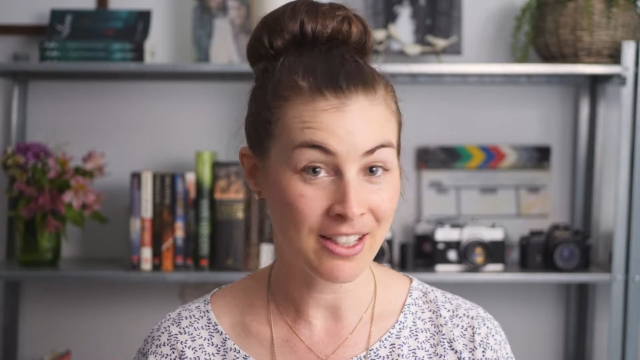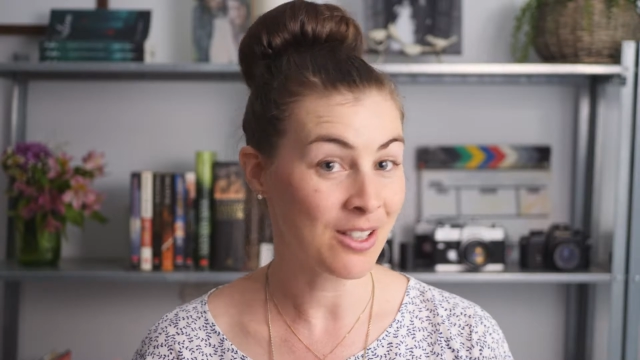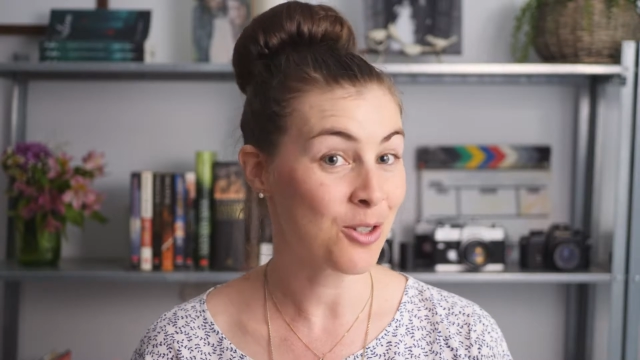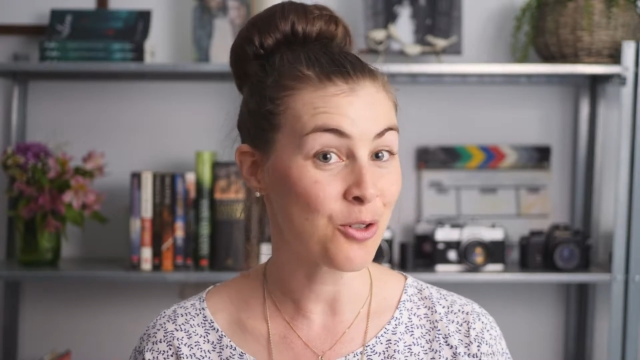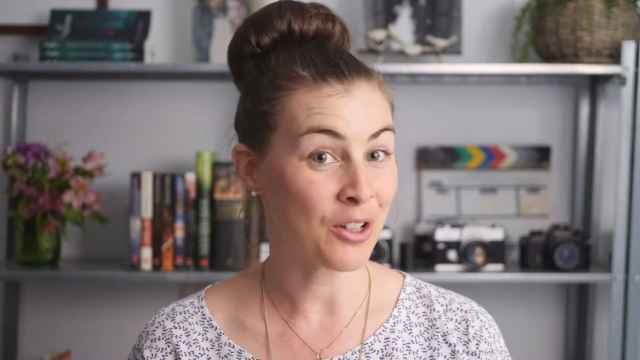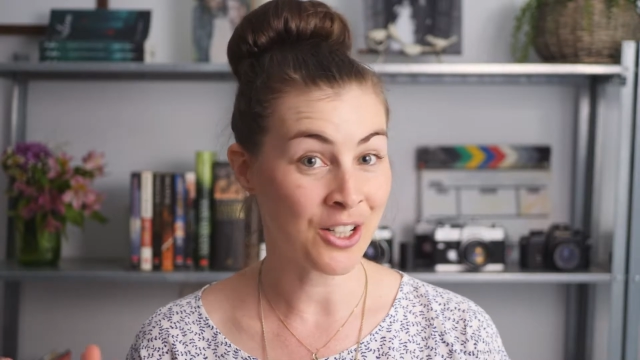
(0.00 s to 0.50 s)

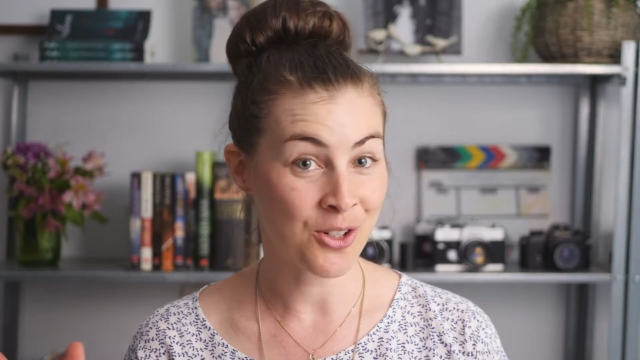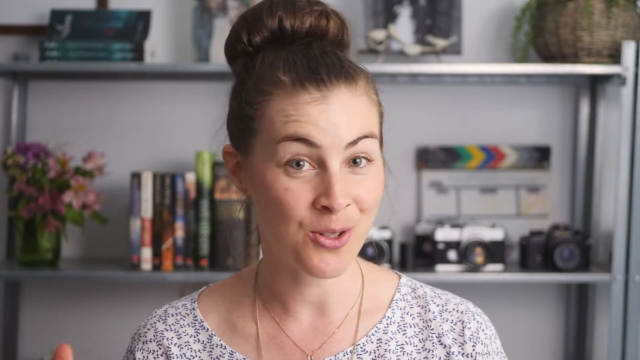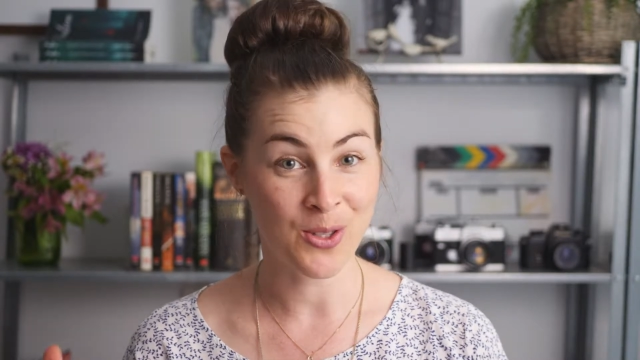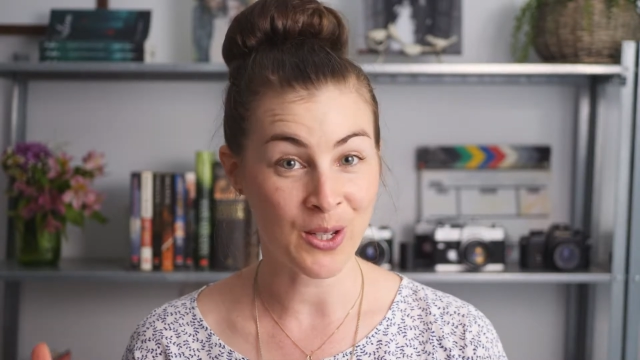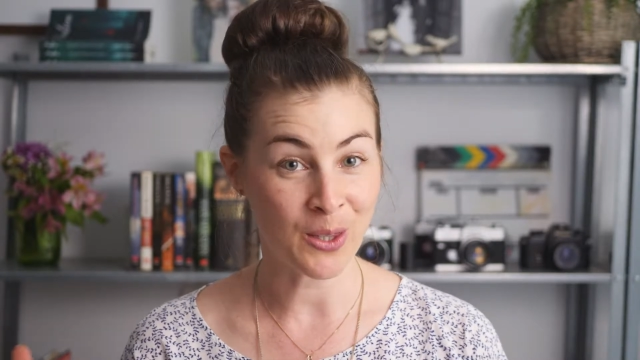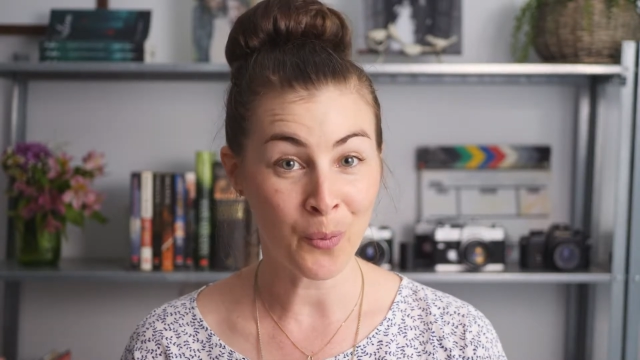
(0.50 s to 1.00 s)
these
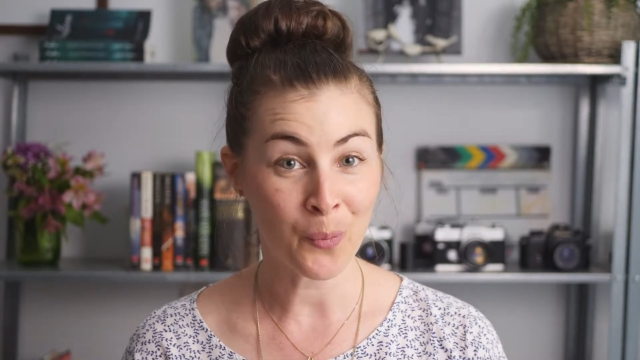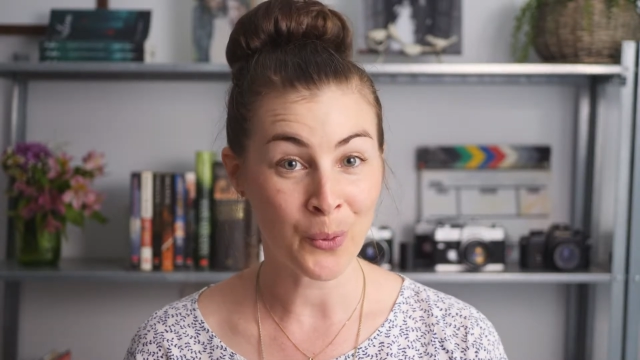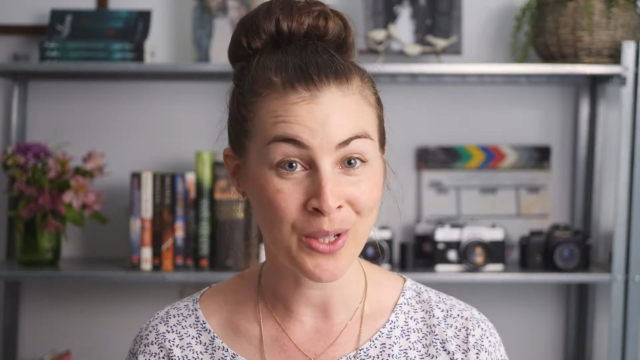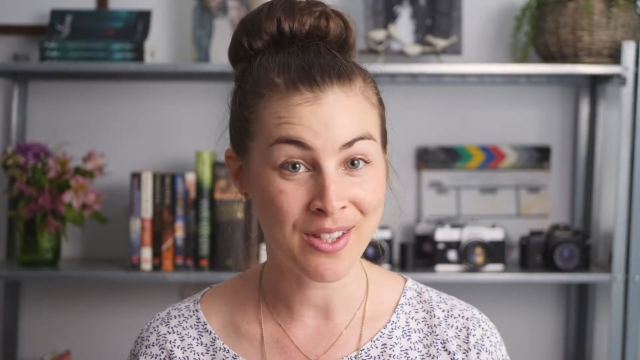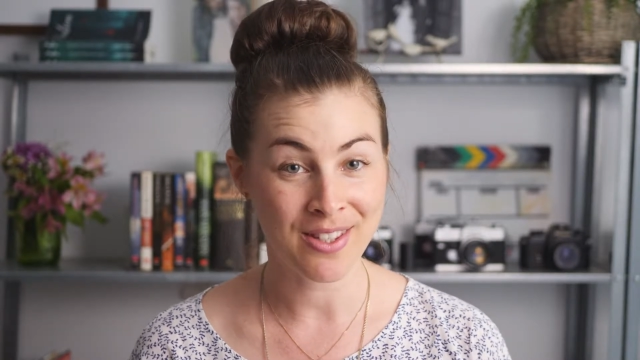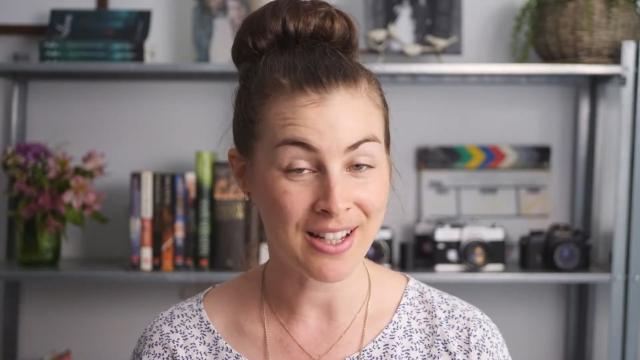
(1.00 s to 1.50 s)
strangers in the
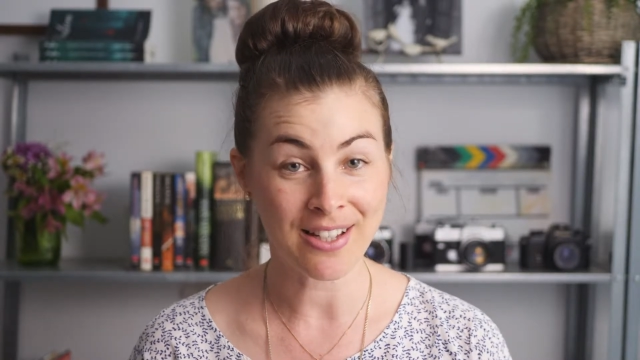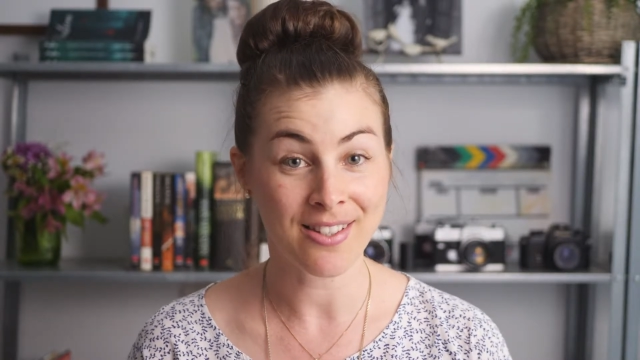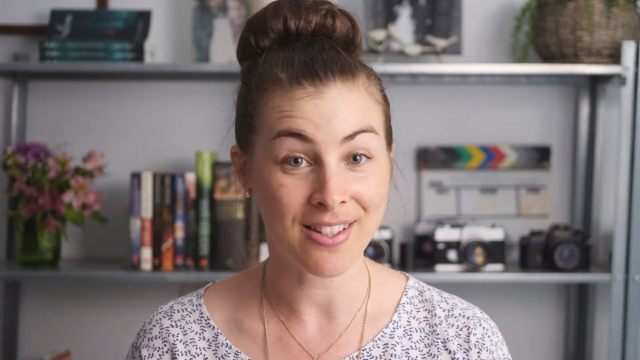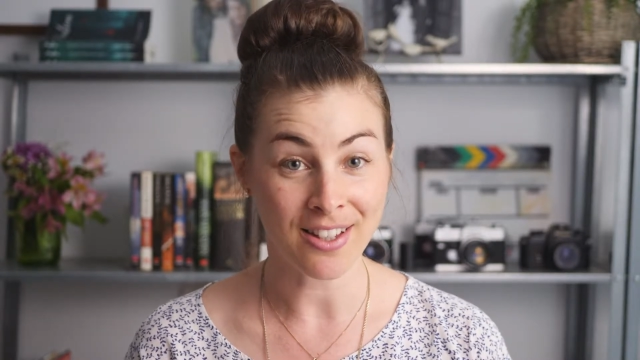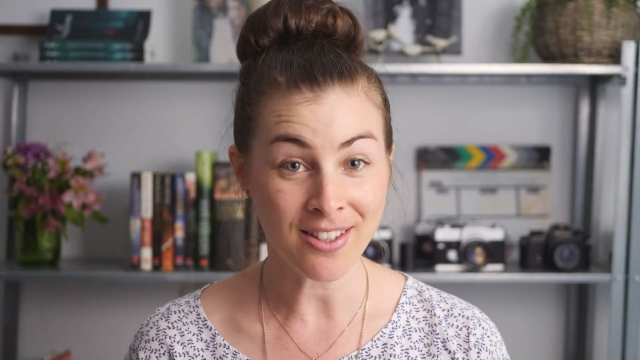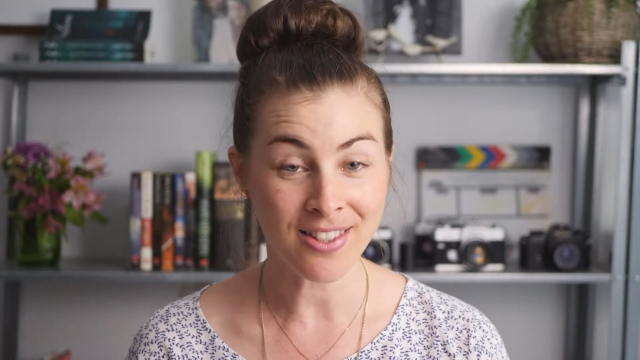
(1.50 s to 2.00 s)
woods
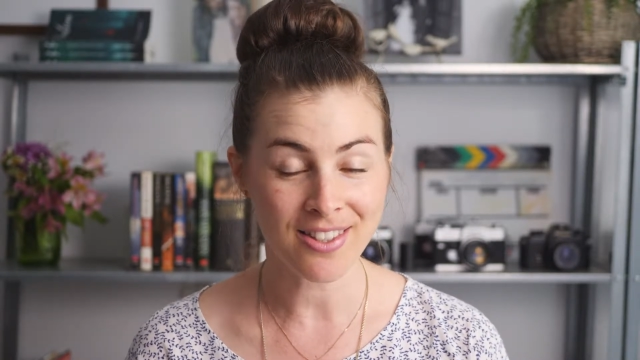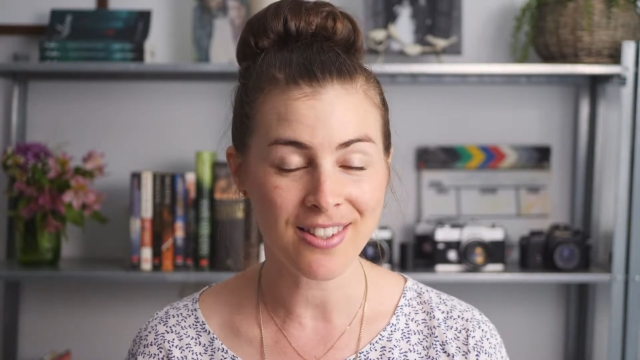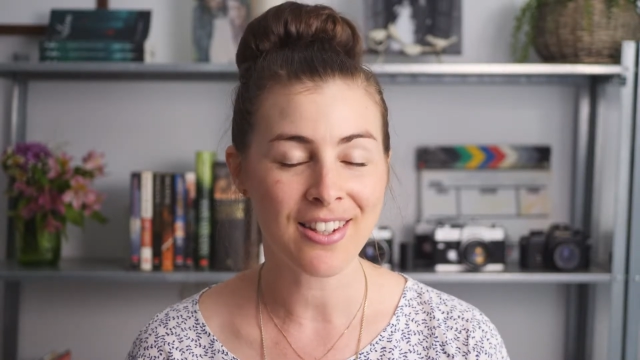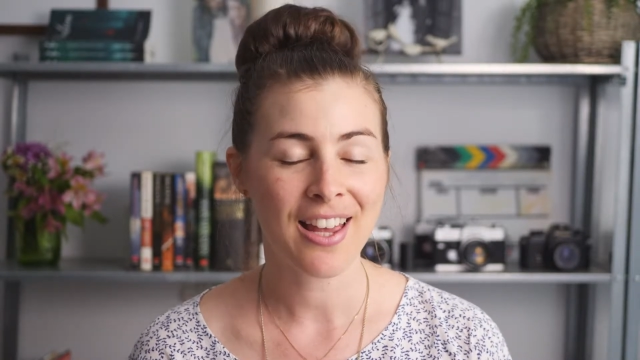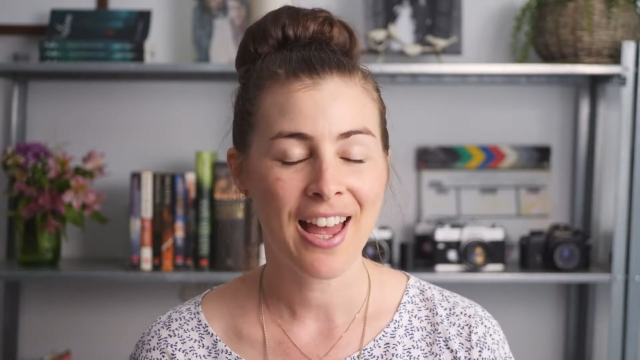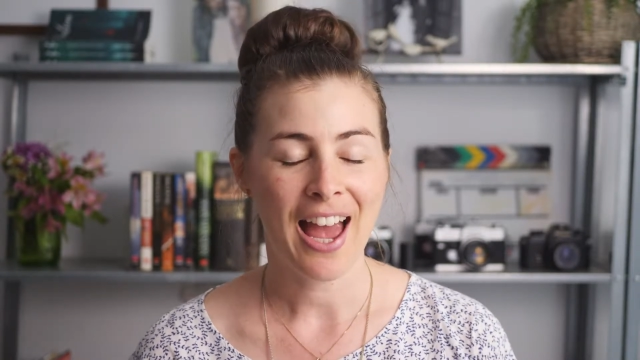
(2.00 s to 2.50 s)
exist,